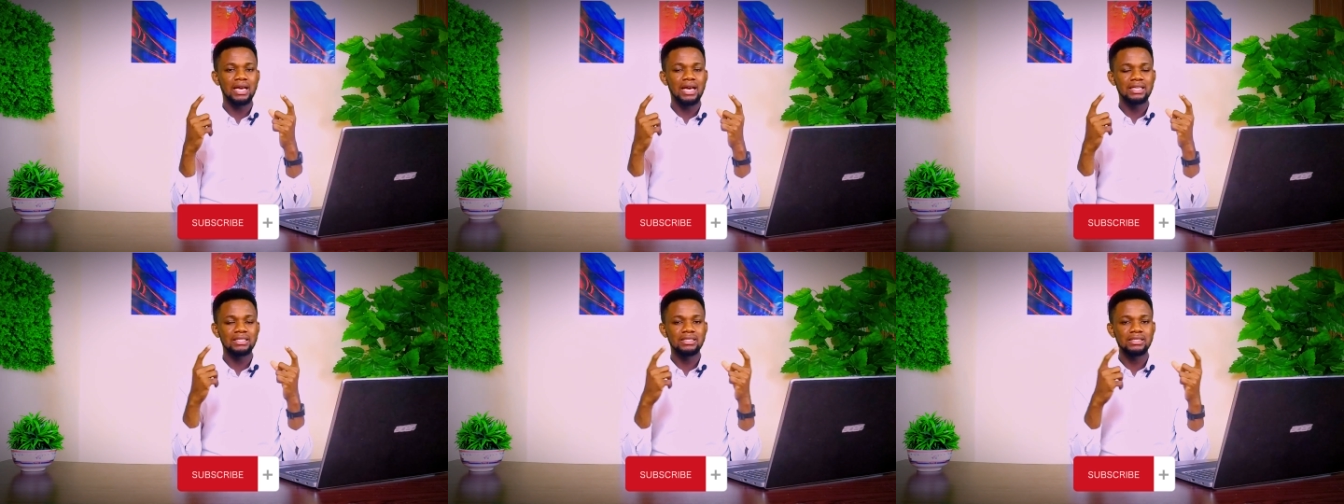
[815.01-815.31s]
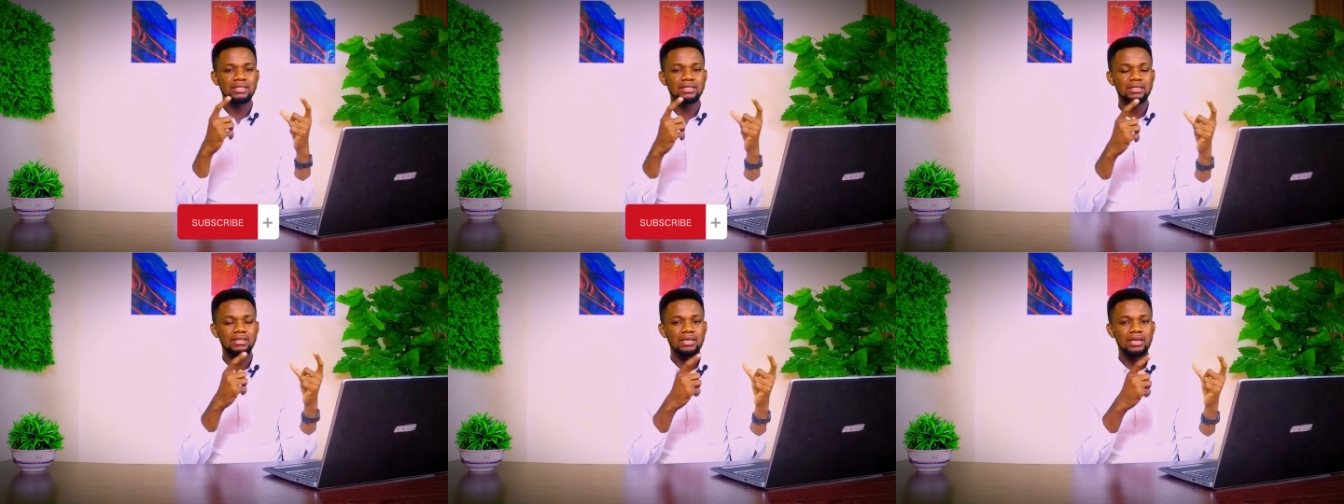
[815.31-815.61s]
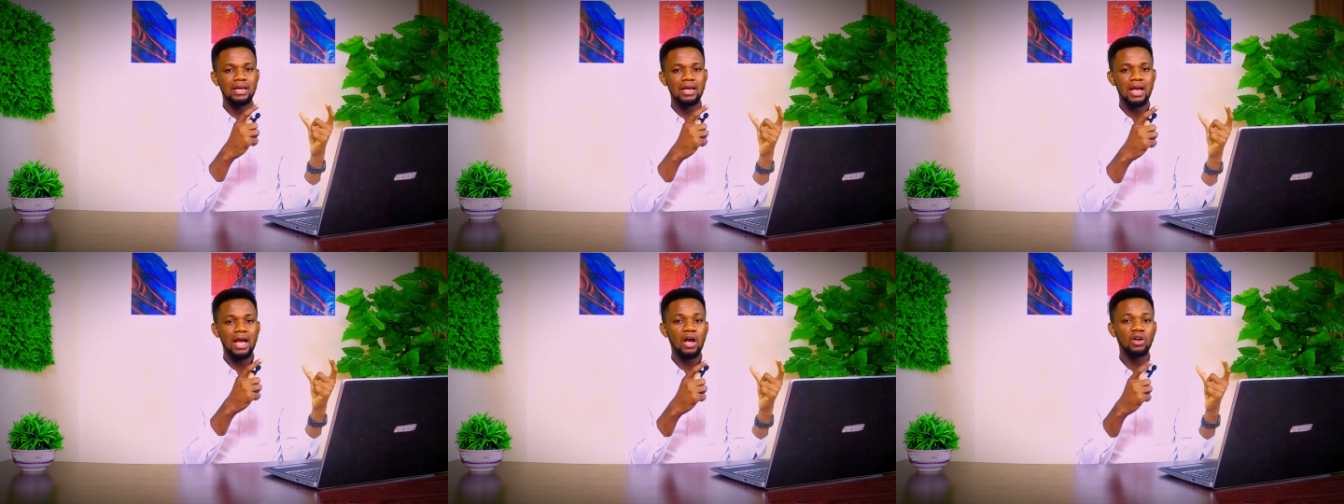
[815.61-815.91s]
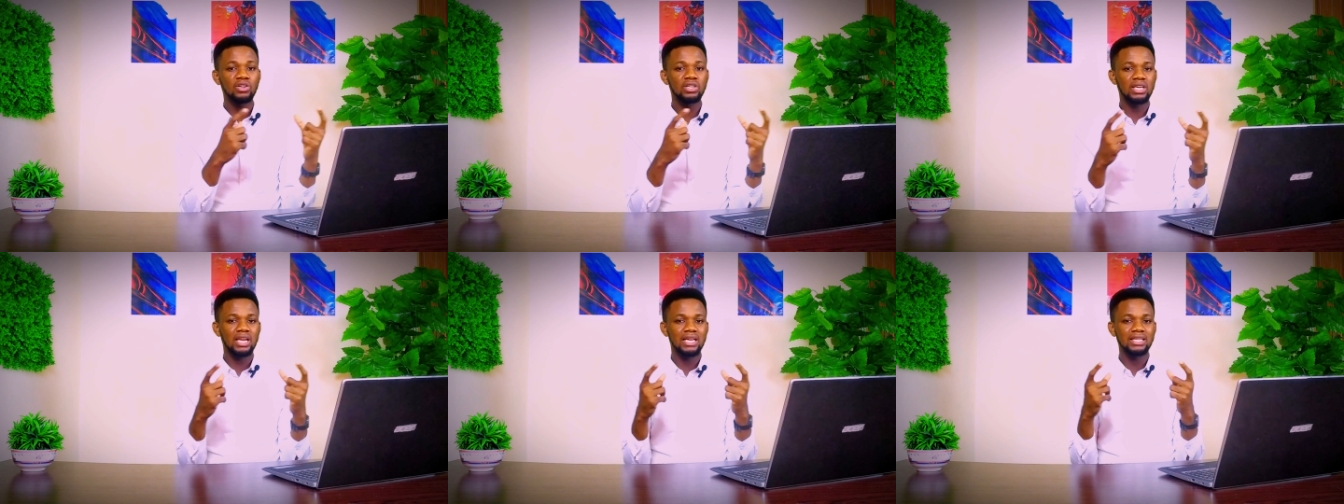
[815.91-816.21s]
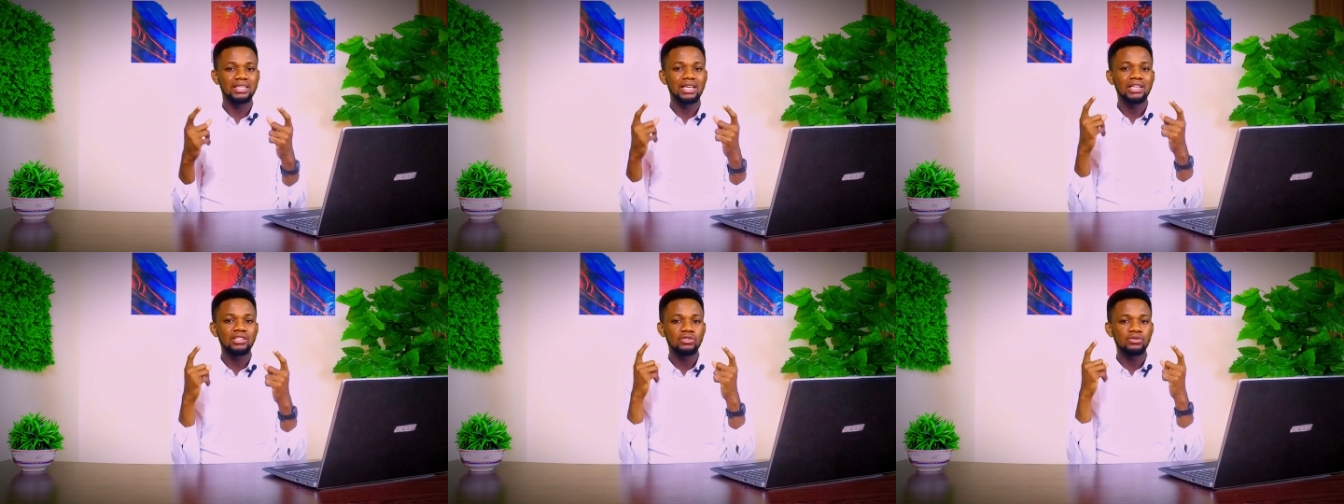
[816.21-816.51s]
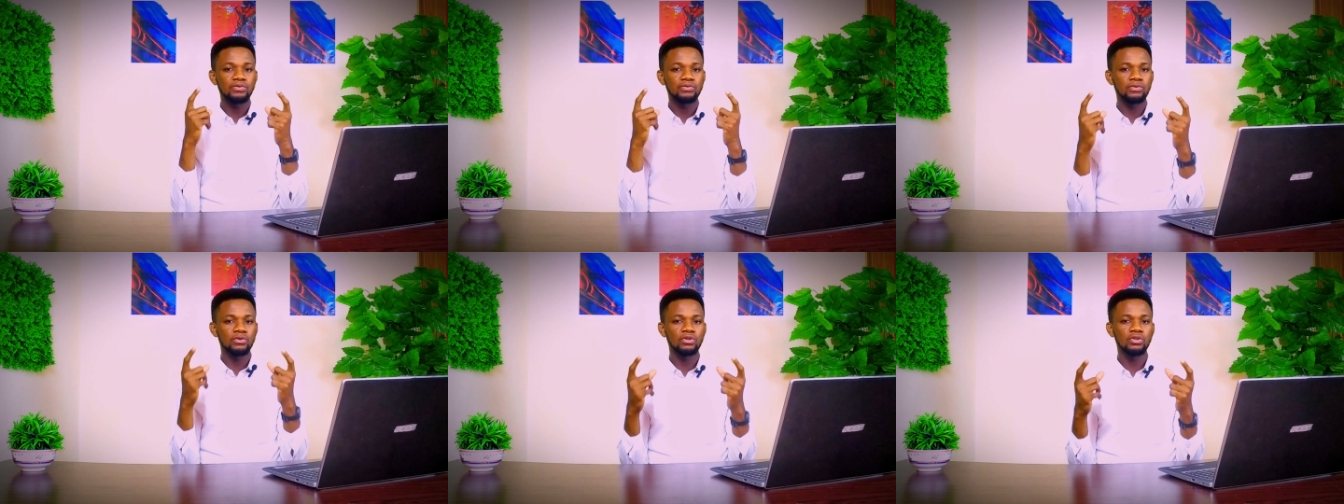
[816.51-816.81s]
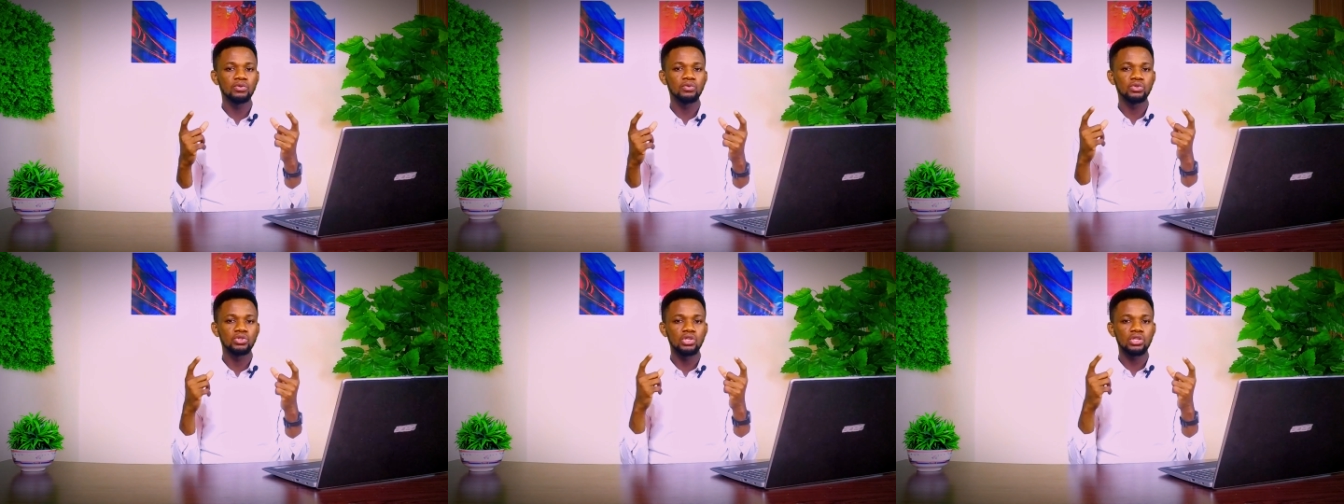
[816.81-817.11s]
That outline that you
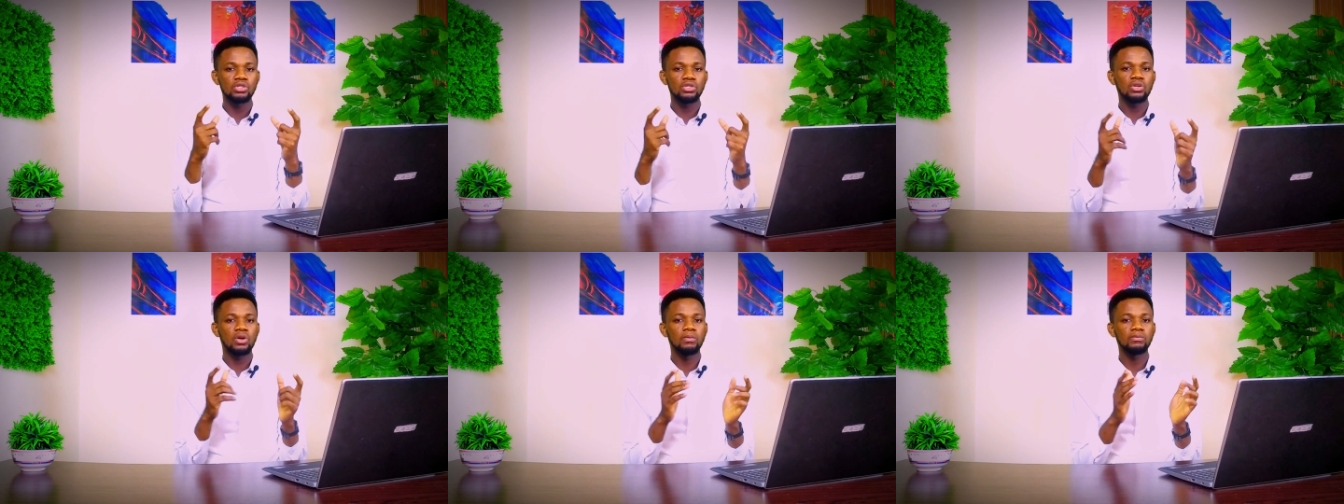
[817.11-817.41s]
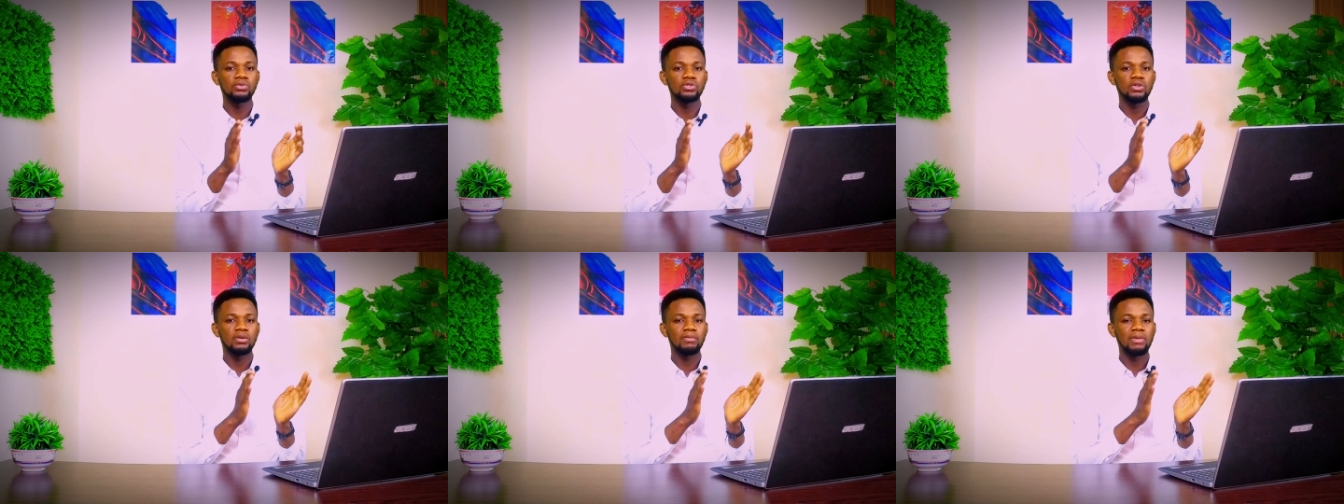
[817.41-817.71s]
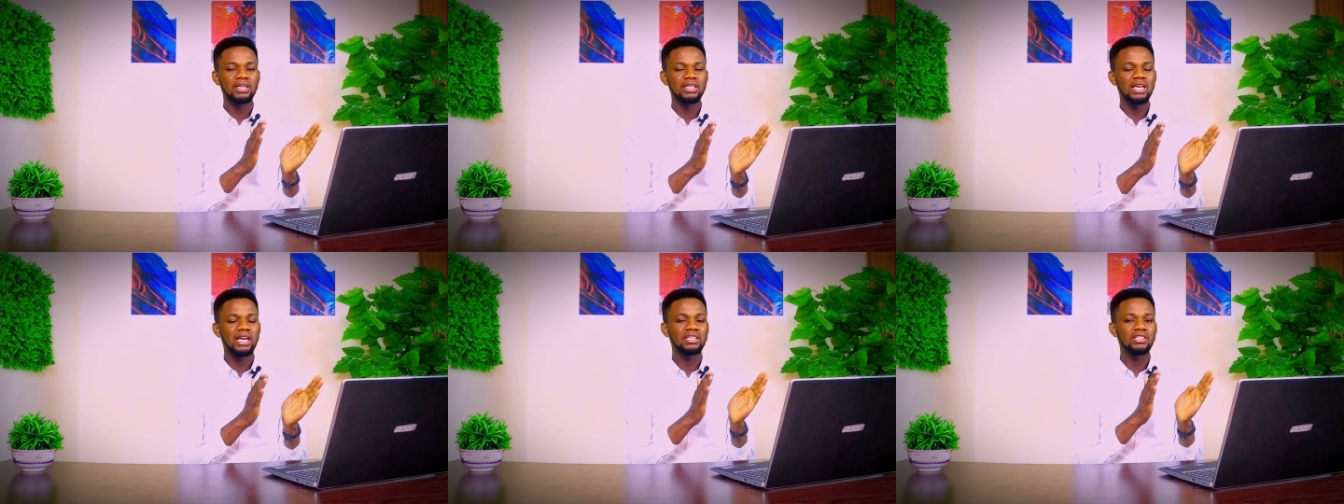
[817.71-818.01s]
follow will just come to your mind,